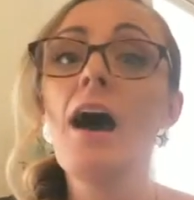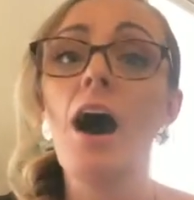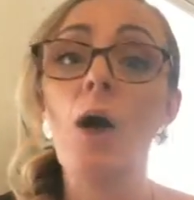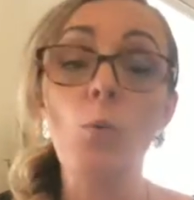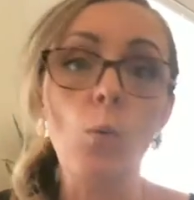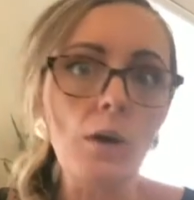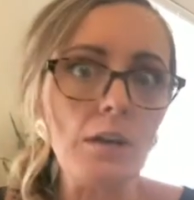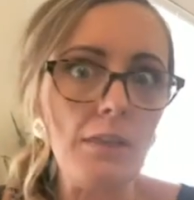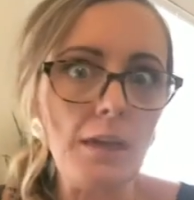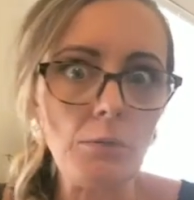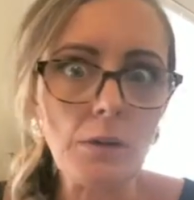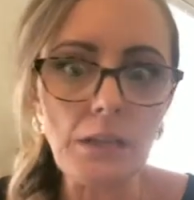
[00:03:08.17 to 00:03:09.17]
What do
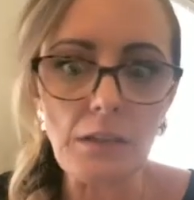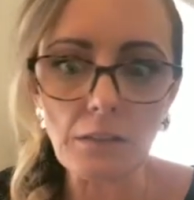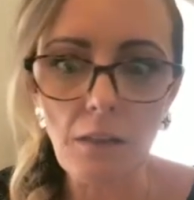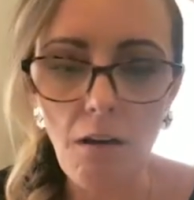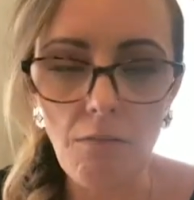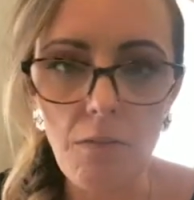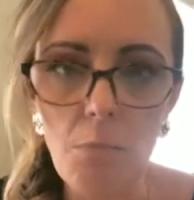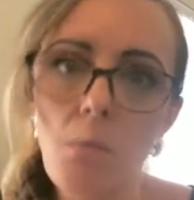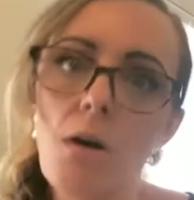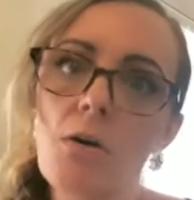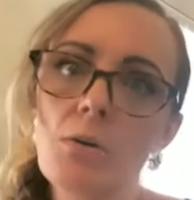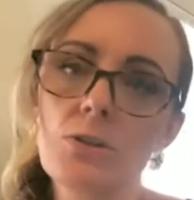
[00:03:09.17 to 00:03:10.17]
they really love the
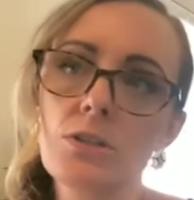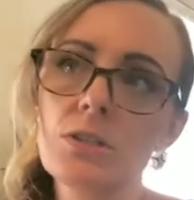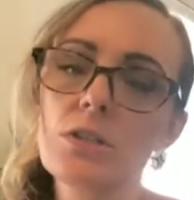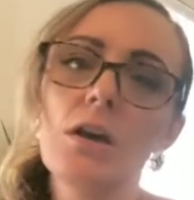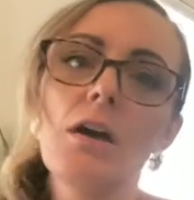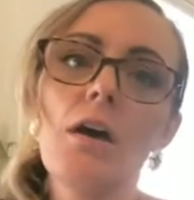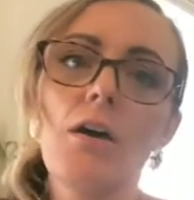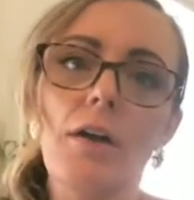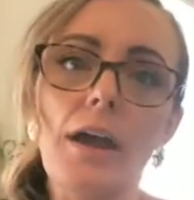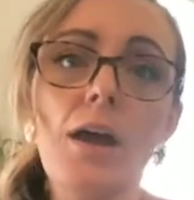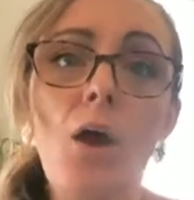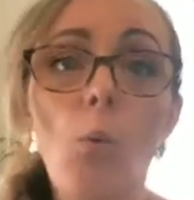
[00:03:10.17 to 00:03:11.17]
most, right?